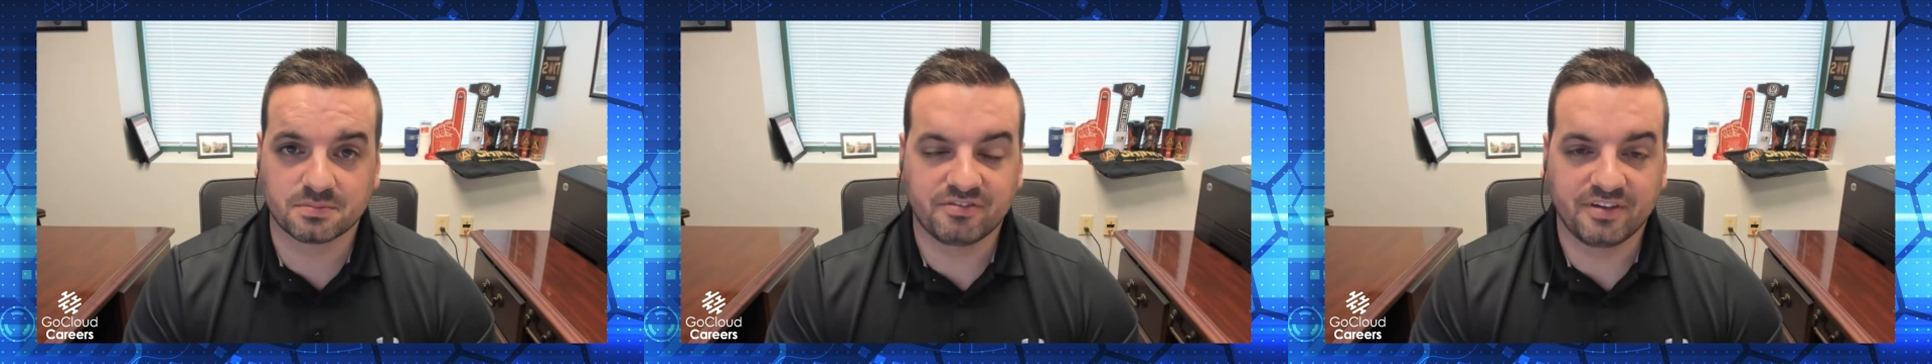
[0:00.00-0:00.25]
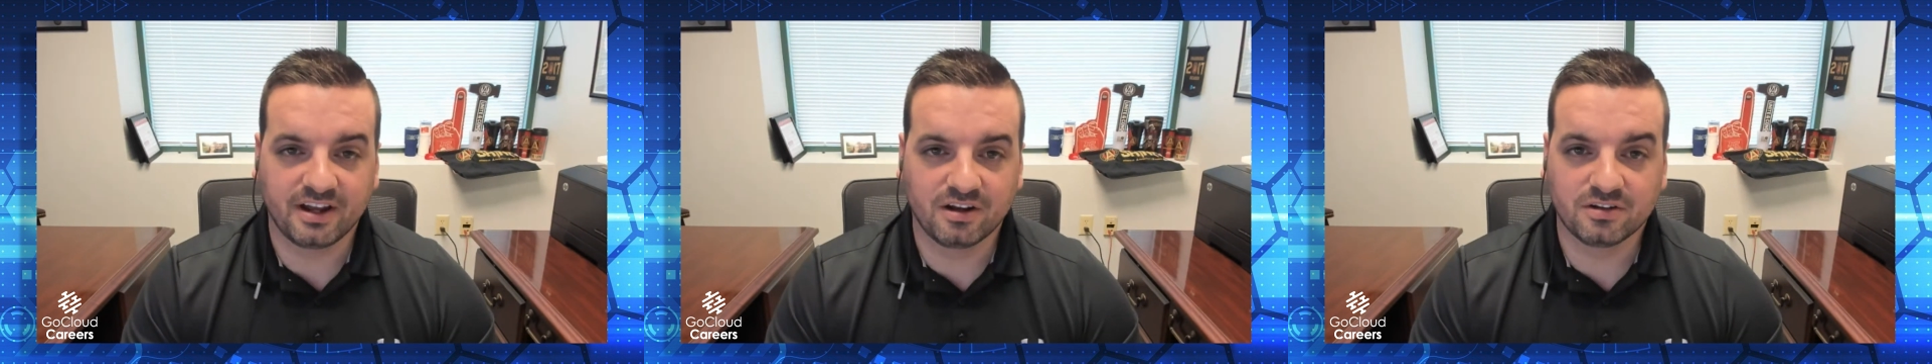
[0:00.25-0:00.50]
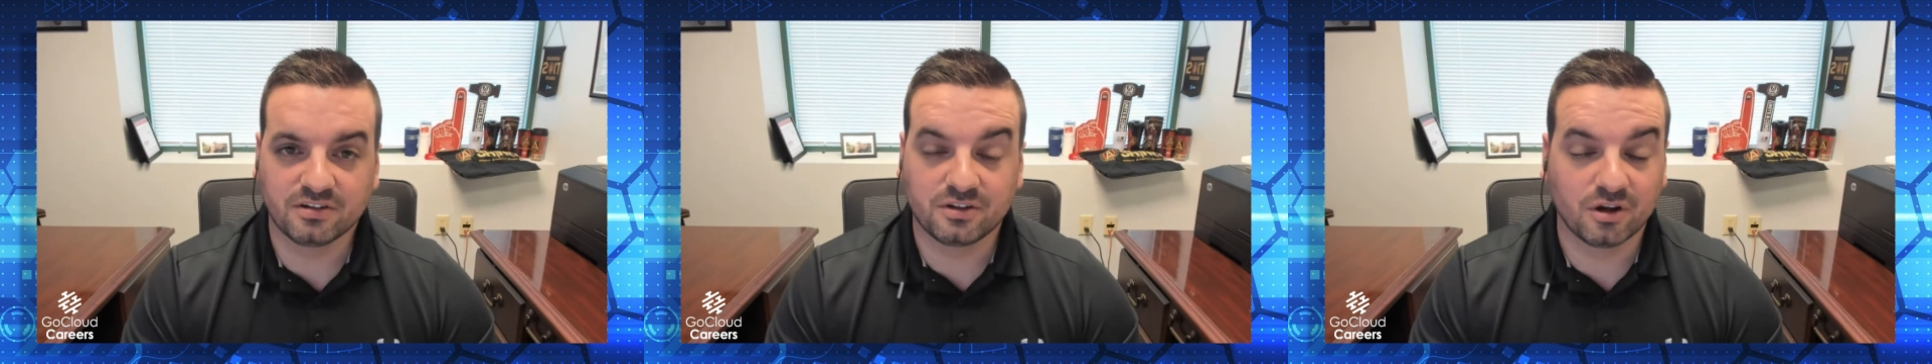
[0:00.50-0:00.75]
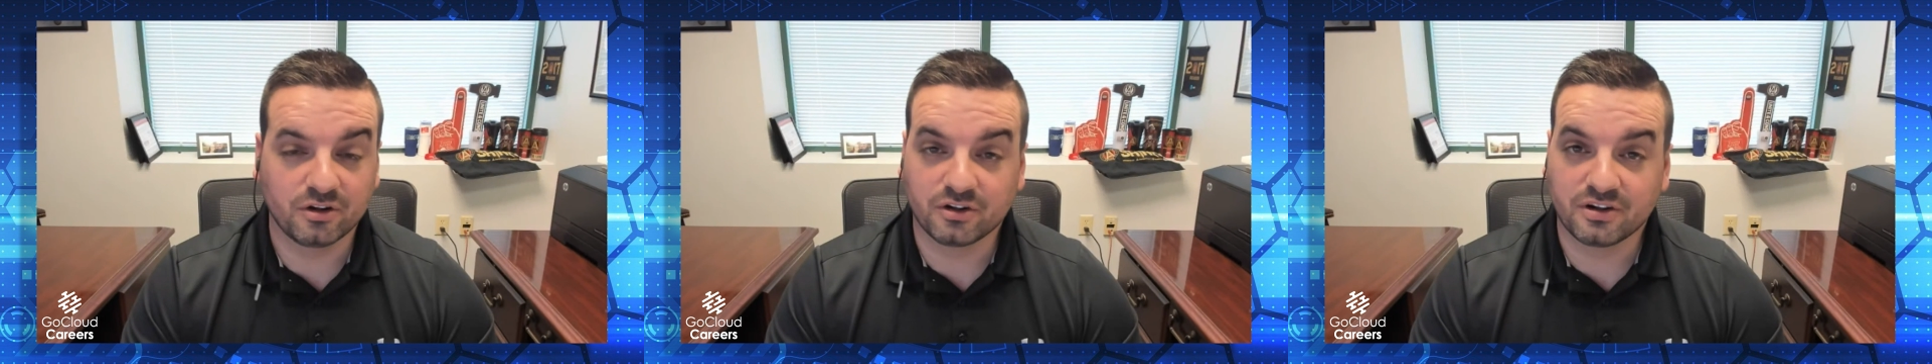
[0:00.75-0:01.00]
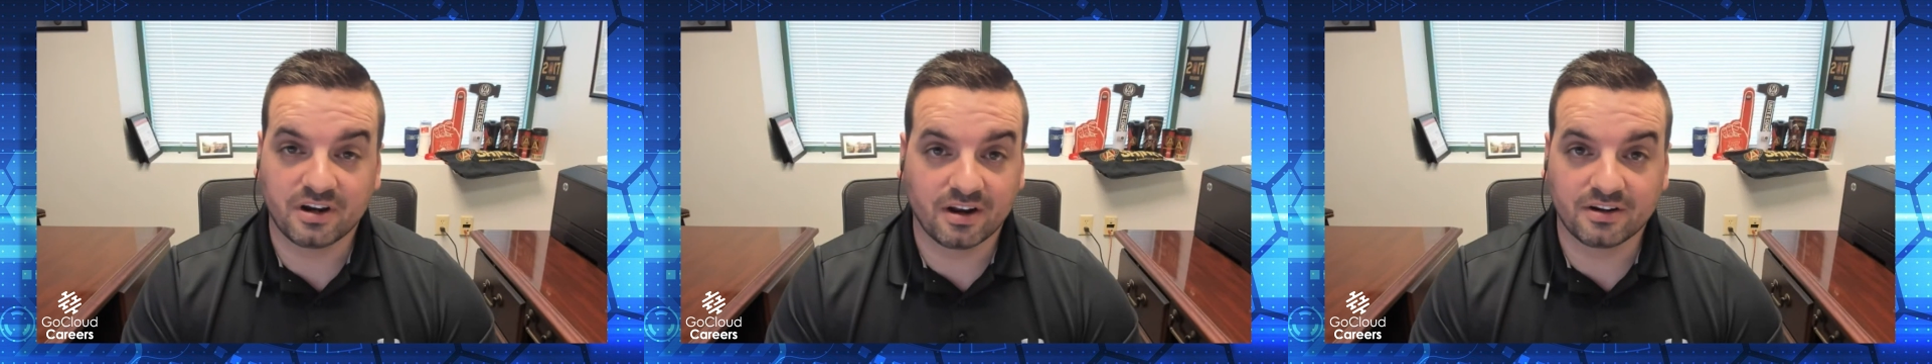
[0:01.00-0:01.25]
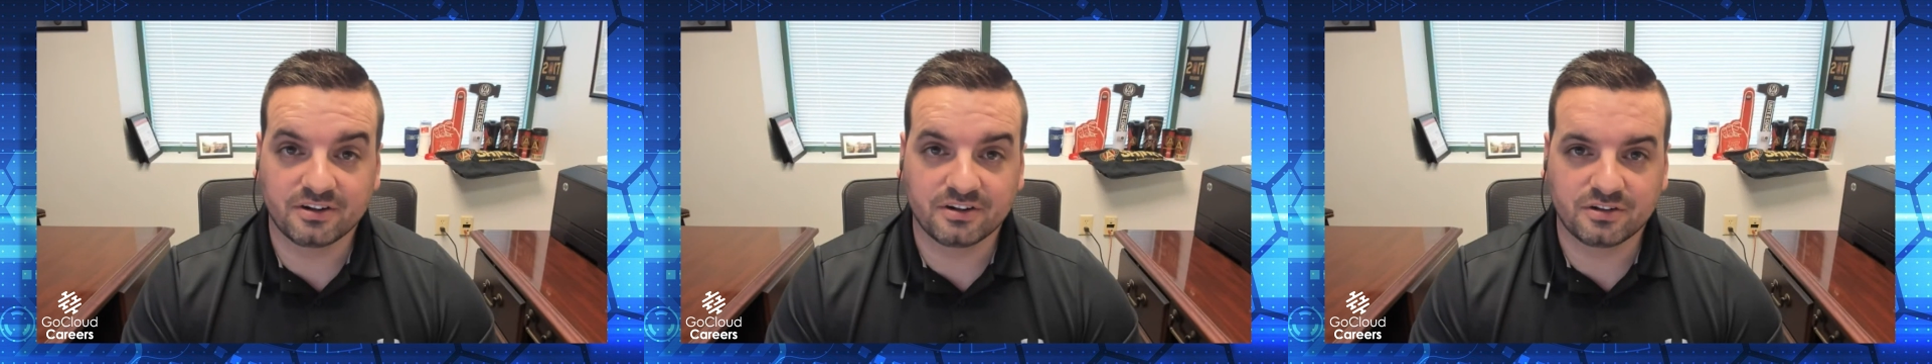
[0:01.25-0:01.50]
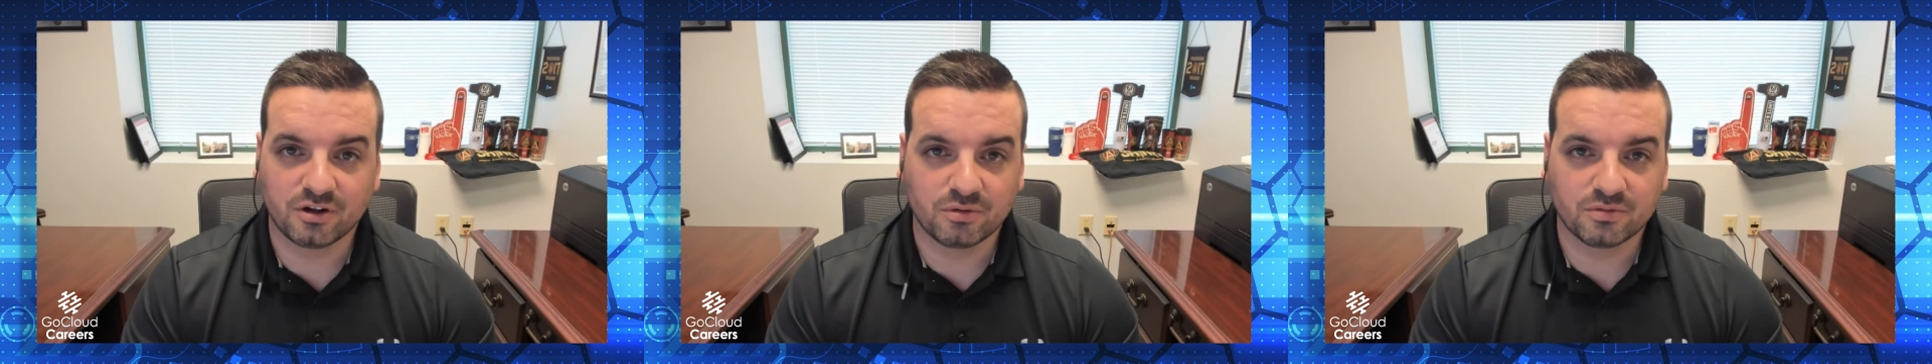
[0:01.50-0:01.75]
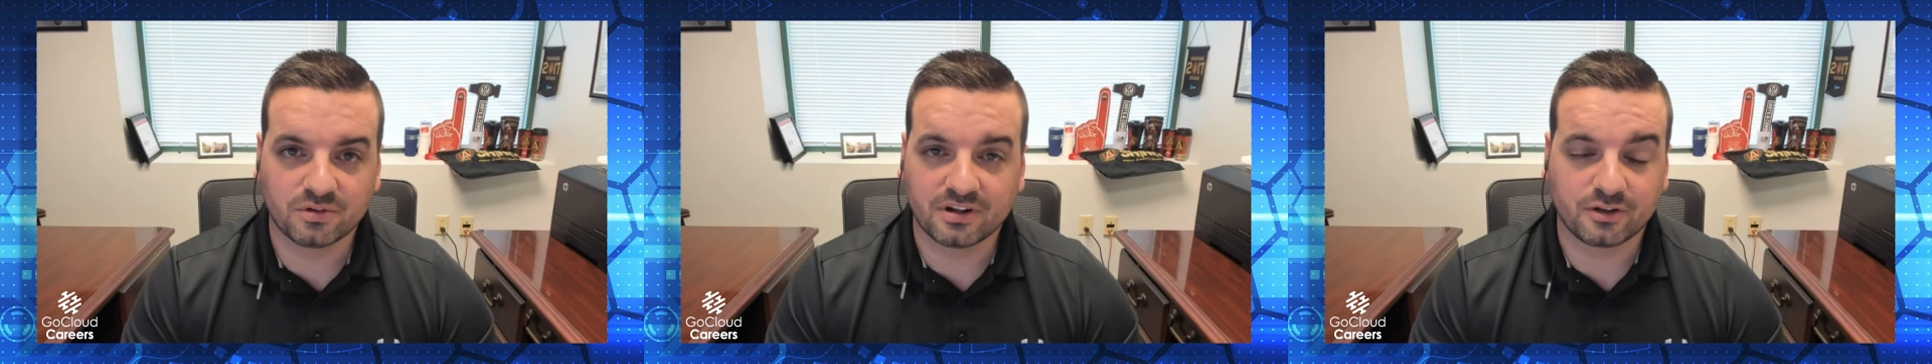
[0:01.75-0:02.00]
Don't you're not, don't
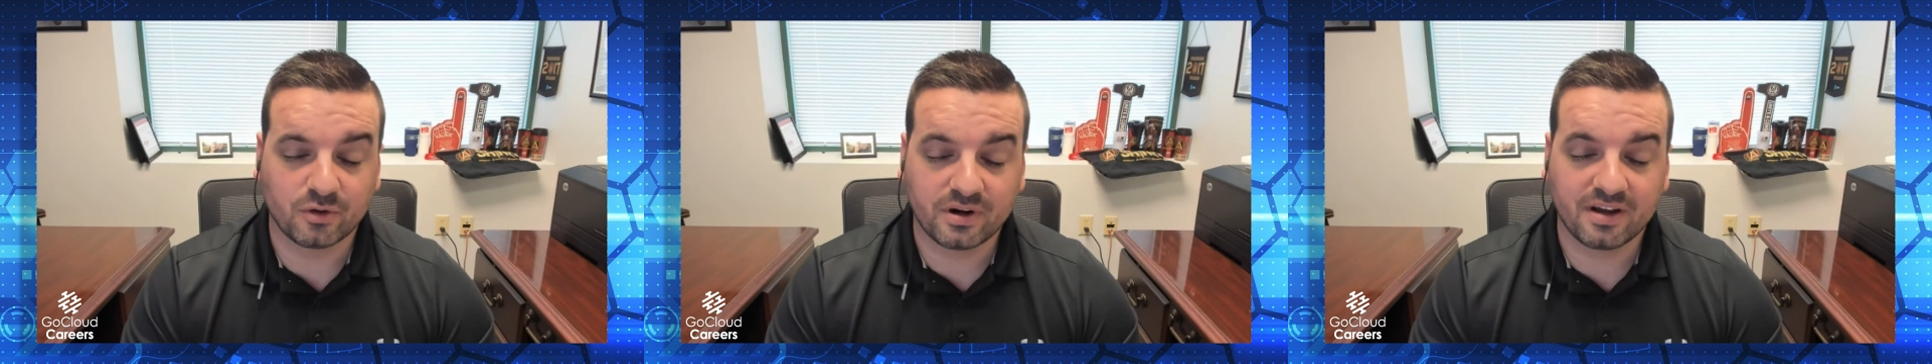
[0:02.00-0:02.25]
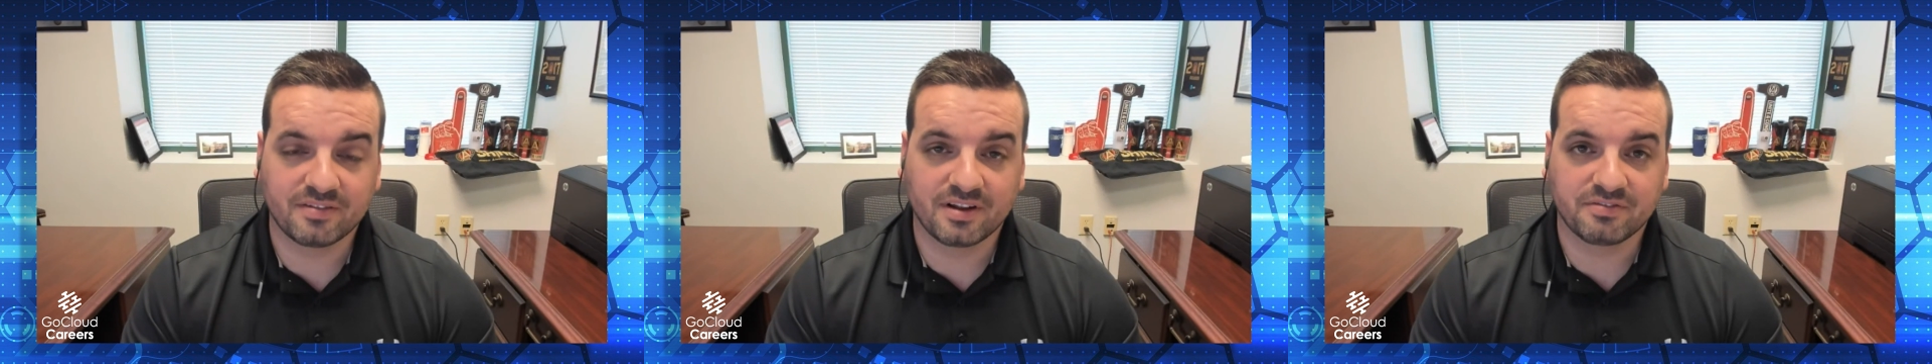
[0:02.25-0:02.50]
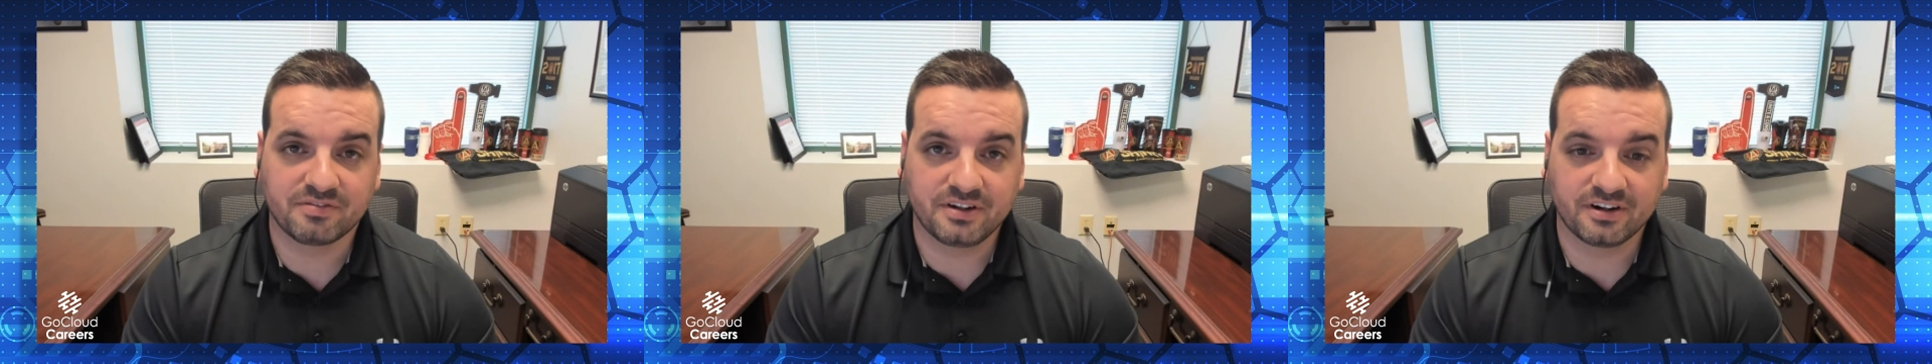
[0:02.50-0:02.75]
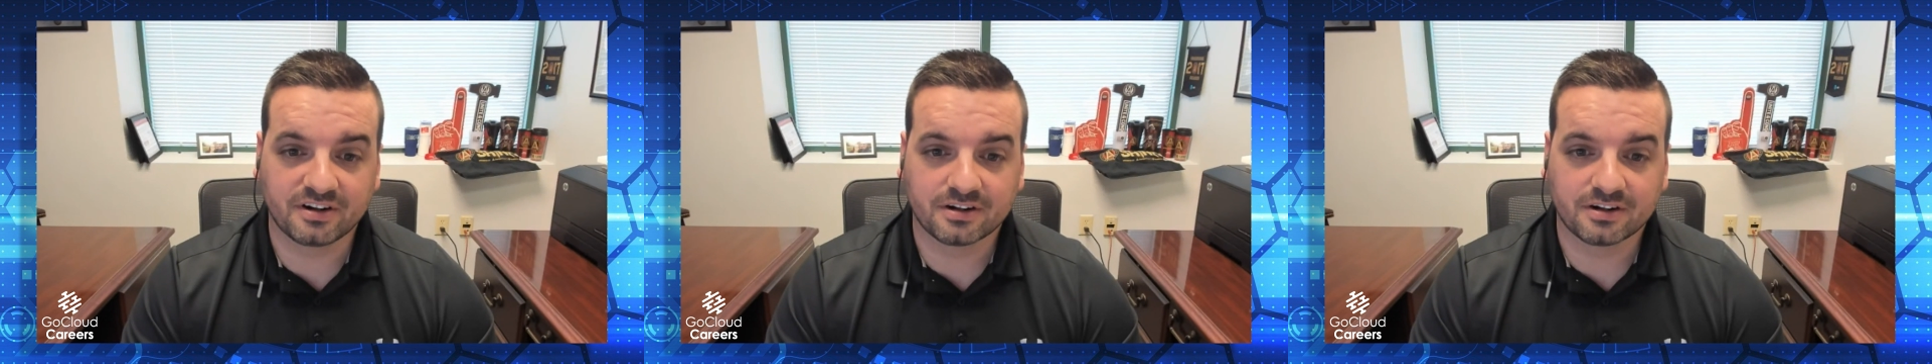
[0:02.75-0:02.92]
don't have that fear,